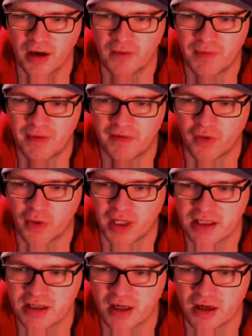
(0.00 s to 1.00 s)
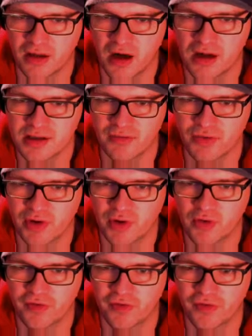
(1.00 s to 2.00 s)
never folding any turn cards if we call
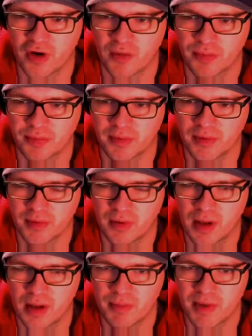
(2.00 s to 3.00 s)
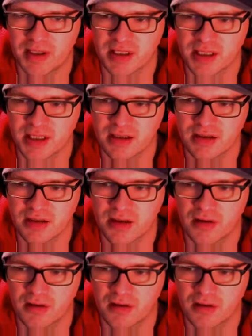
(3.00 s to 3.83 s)
the flop, basically. So